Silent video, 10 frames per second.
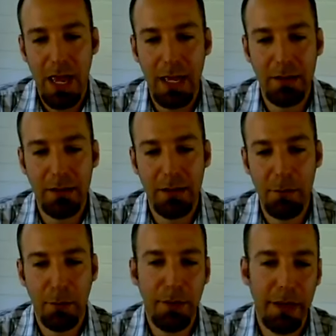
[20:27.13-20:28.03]
and
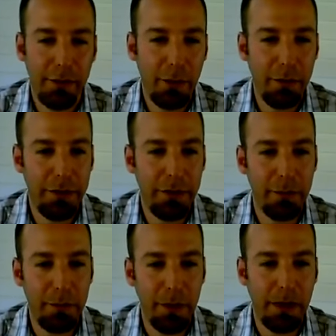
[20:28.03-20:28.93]
keep on playing around with it,
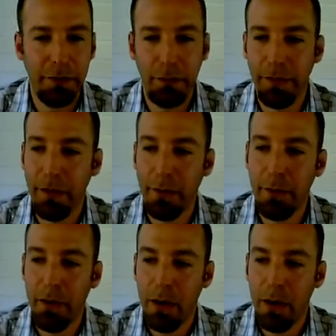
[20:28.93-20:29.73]
to be honest with you.